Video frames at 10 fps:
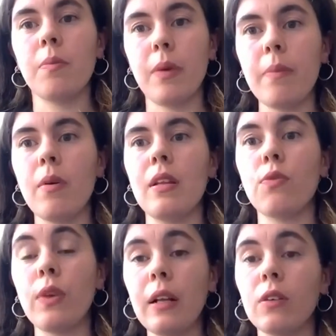people
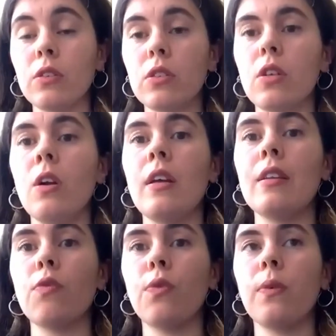is
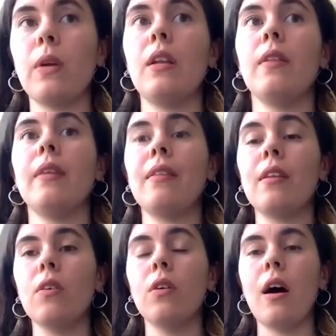feeling that
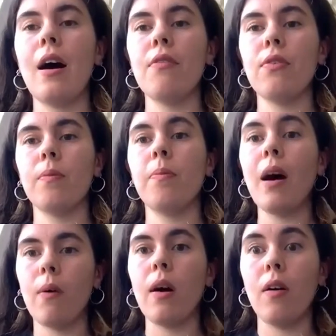they don't have
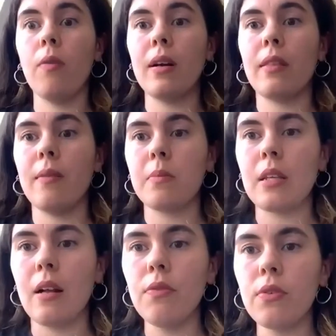power over
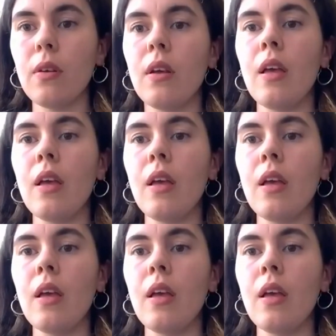themselves.